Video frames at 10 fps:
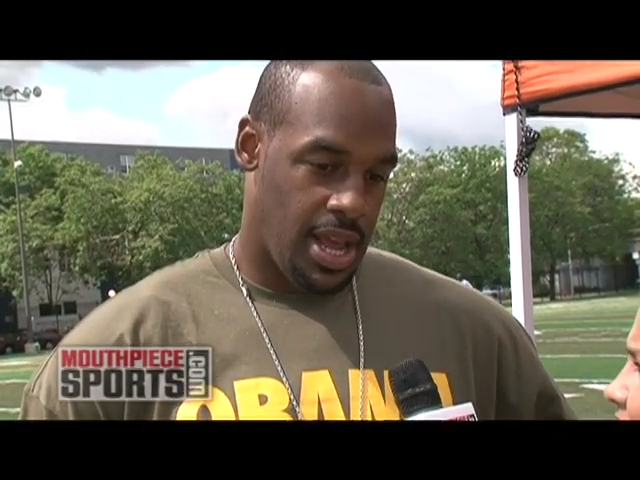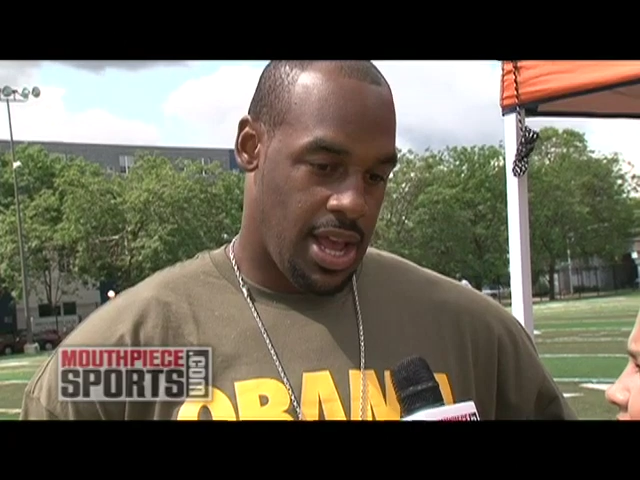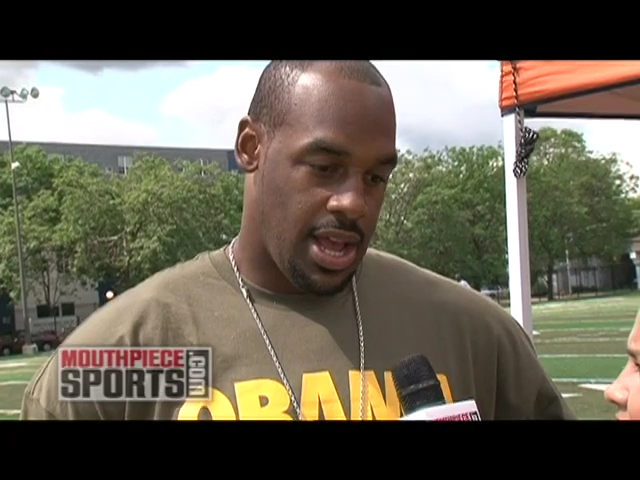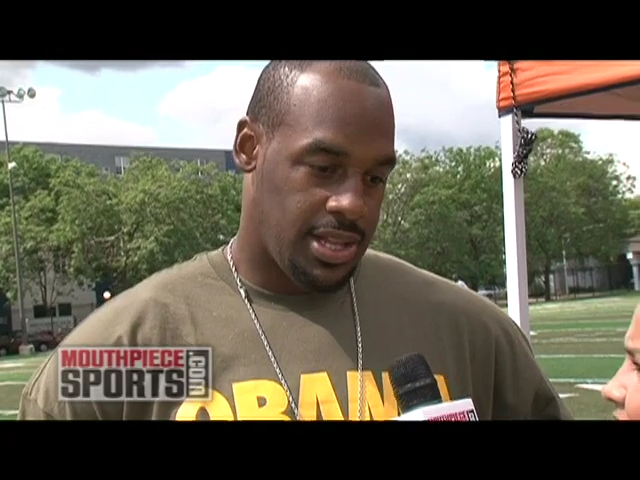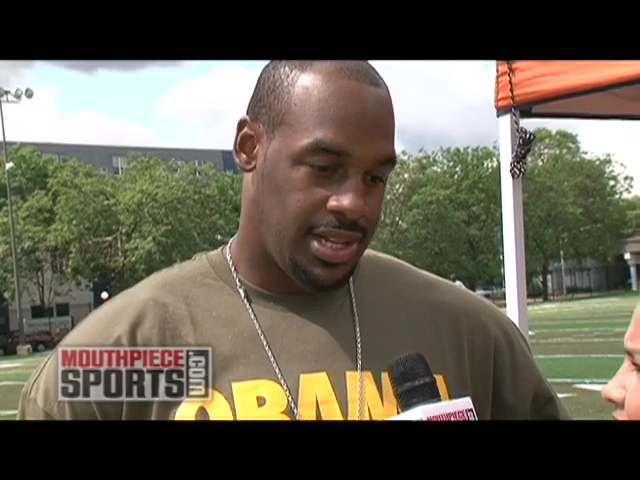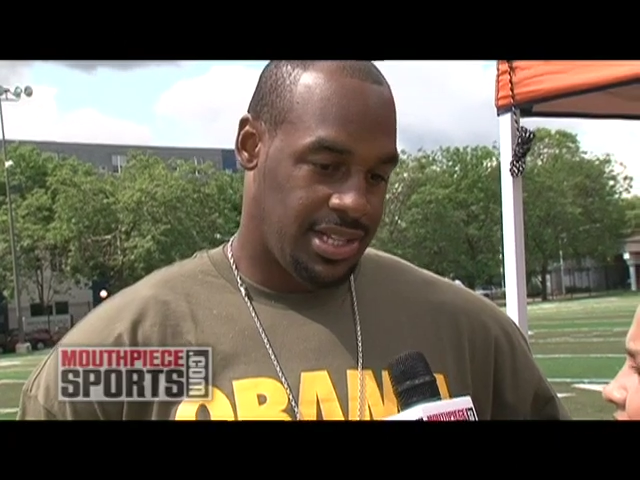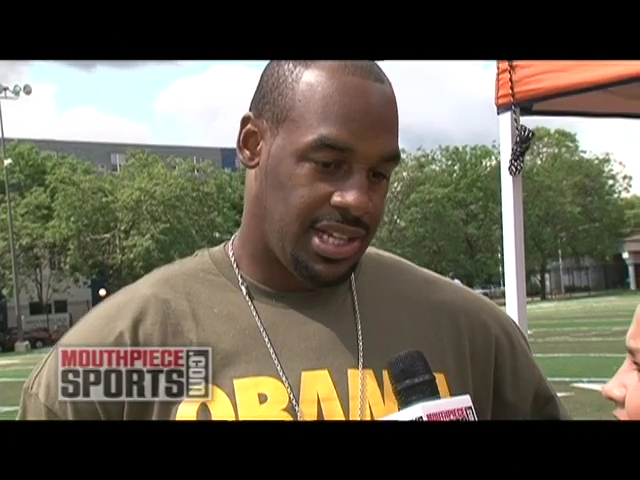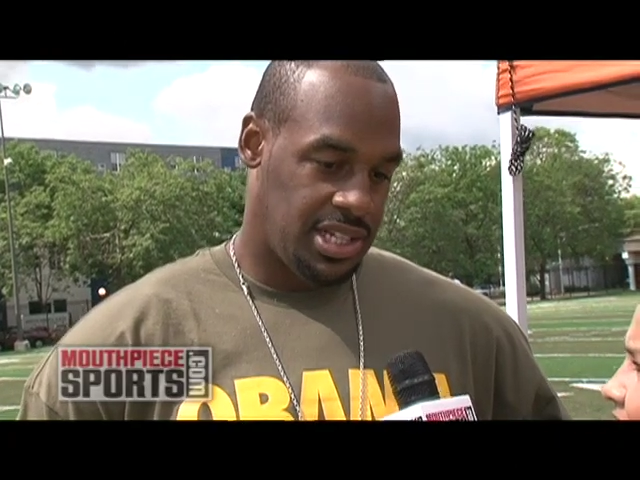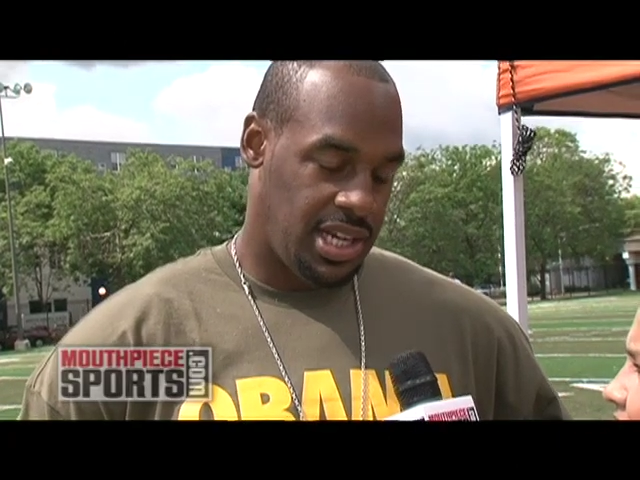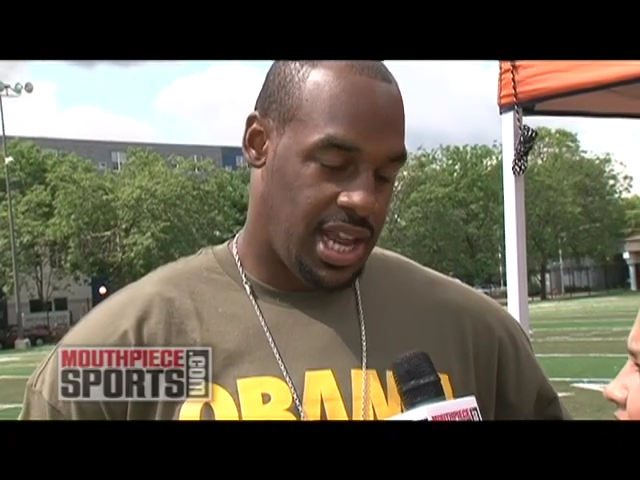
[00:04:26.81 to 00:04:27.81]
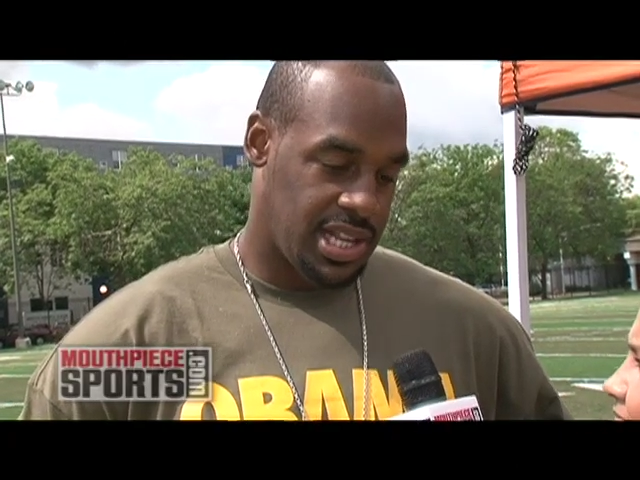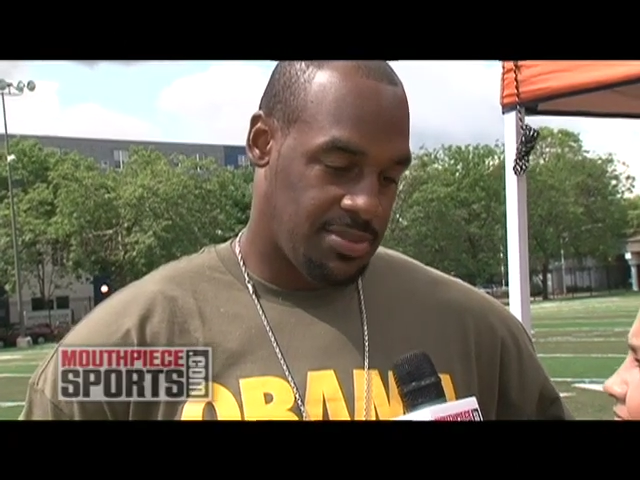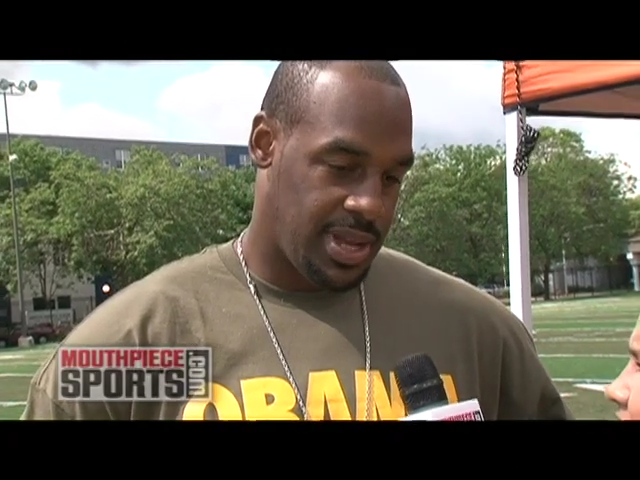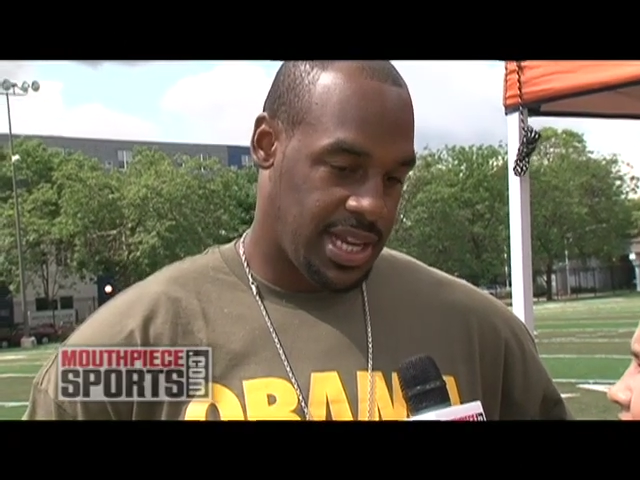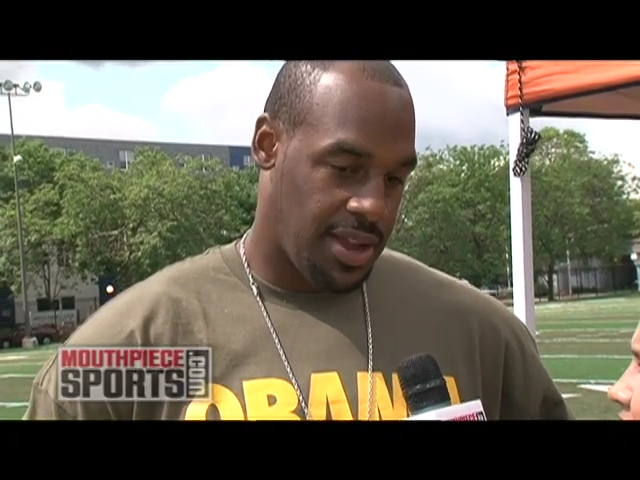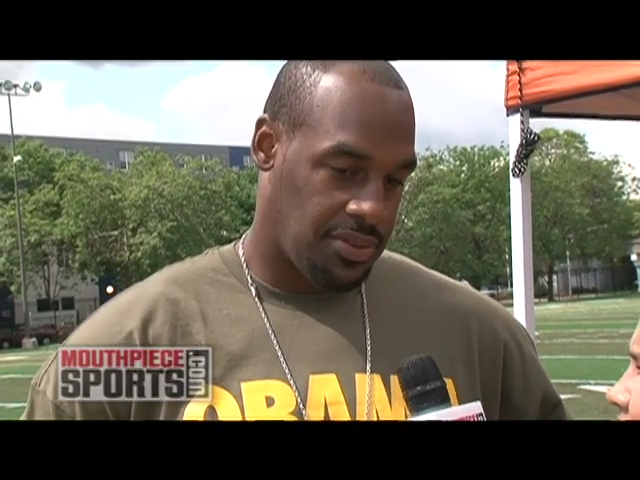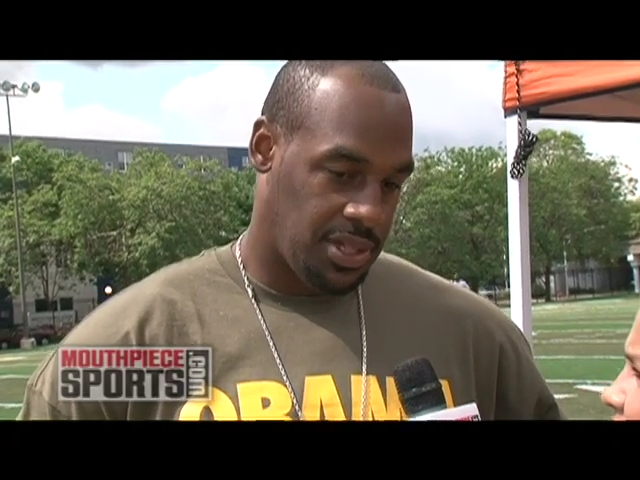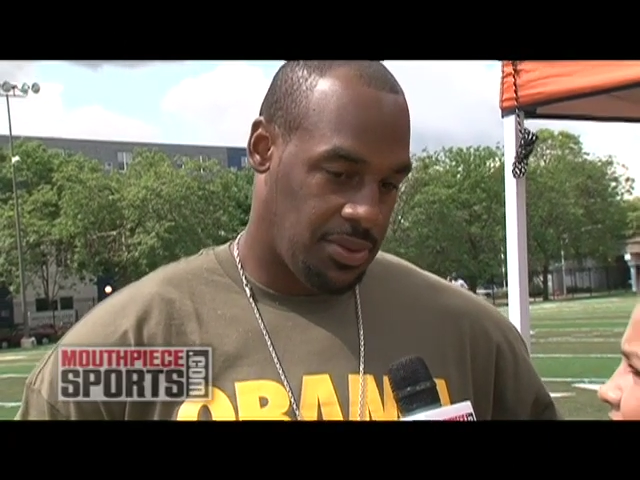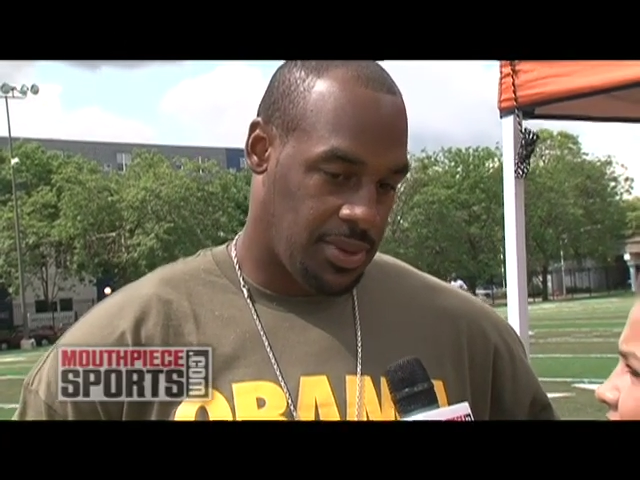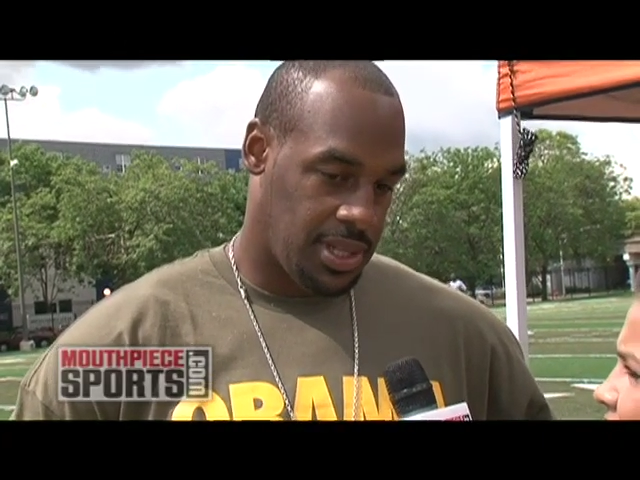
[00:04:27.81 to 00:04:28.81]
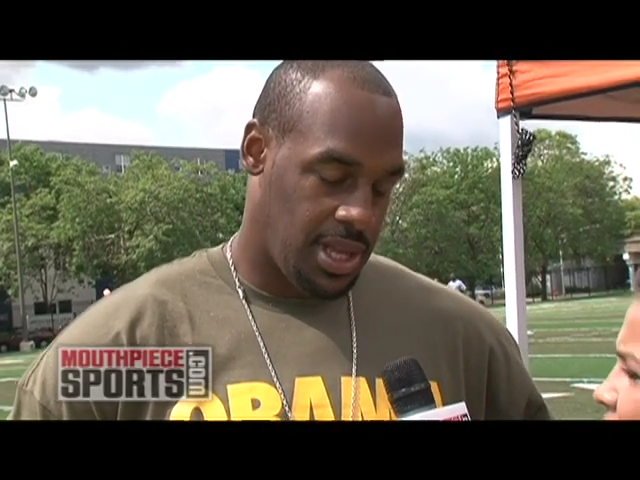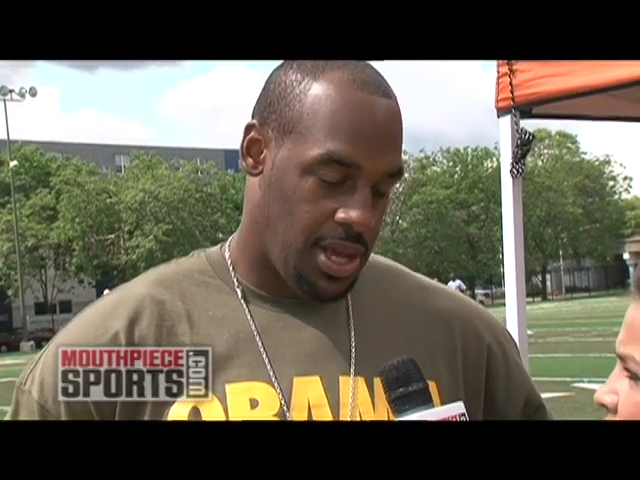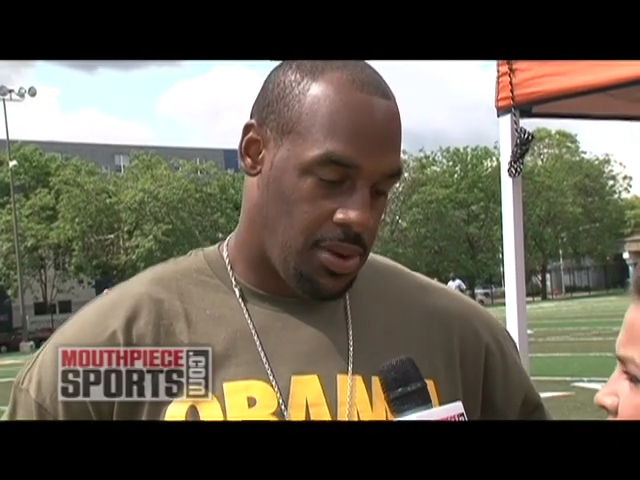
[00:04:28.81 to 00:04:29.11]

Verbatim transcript: uh, it's a decision he has to make, obviously with